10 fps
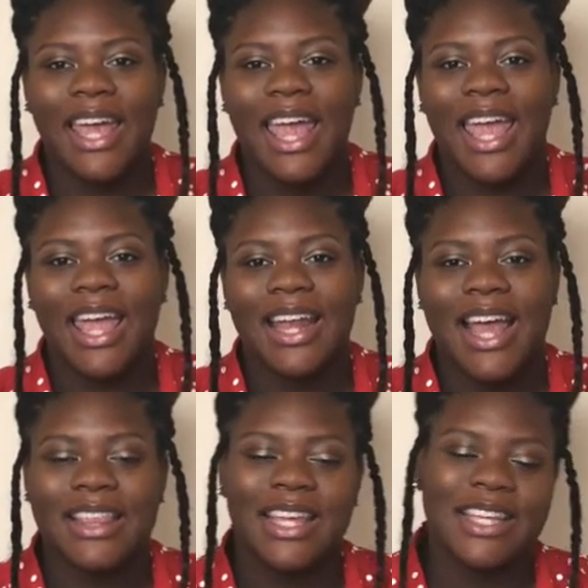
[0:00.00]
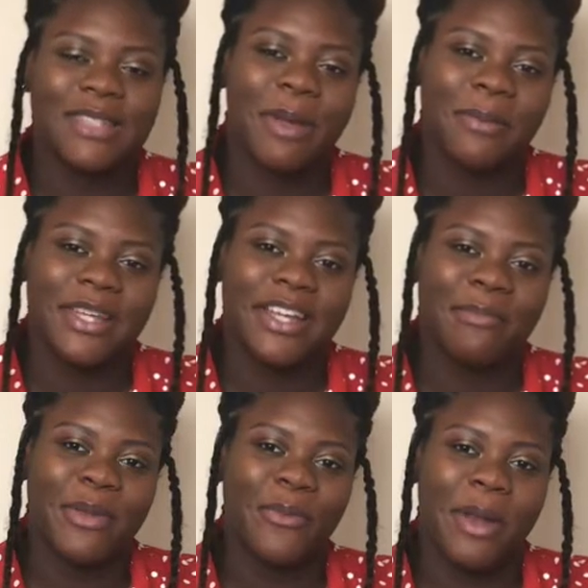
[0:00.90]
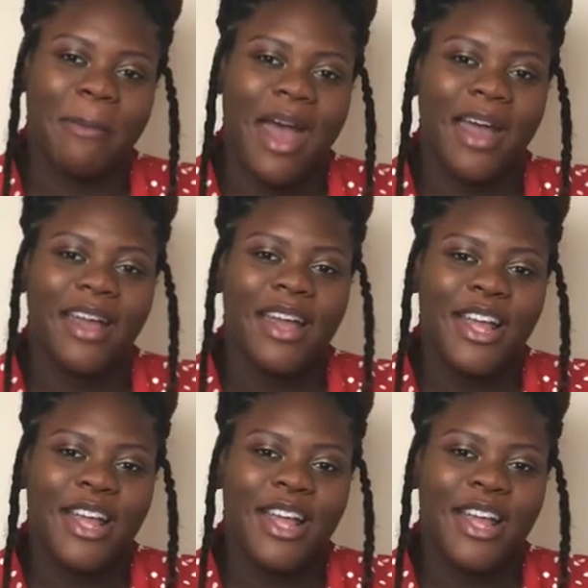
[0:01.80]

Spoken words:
and I think it's probably gonna be one of my